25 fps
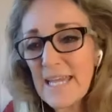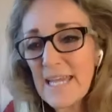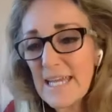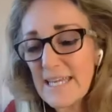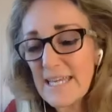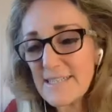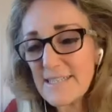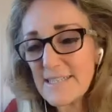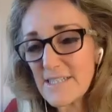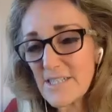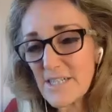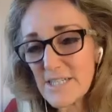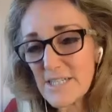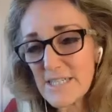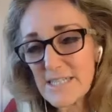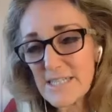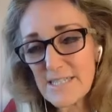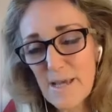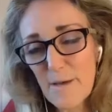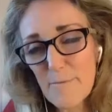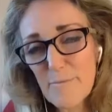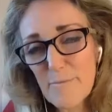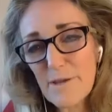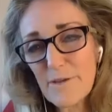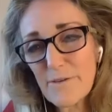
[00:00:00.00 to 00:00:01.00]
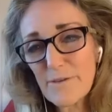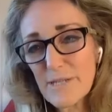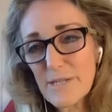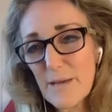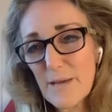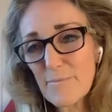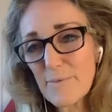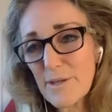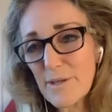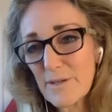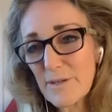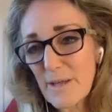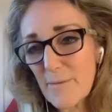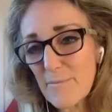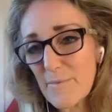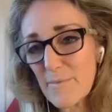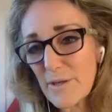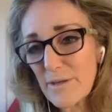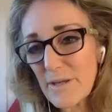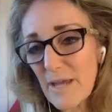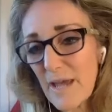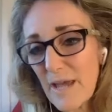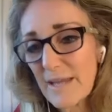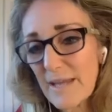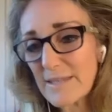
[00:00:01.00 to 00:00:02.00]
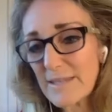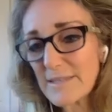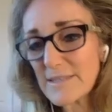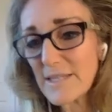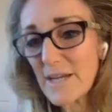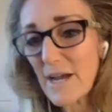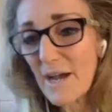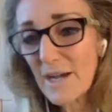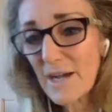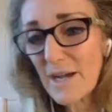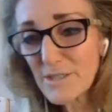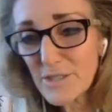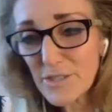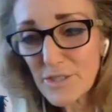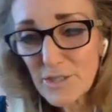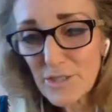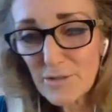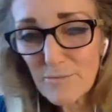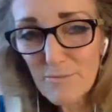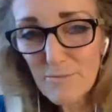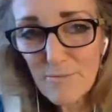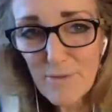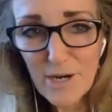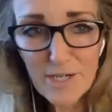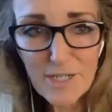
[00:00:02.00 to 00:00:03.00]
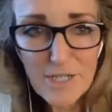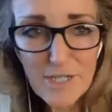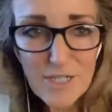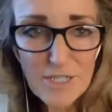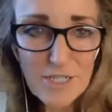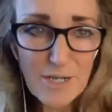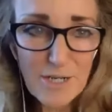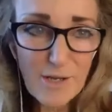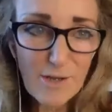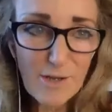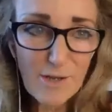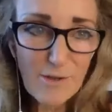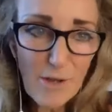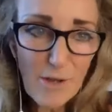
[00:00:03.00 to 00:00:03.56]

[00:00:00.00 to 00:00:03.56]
It's just www.drmarshawiggins.com.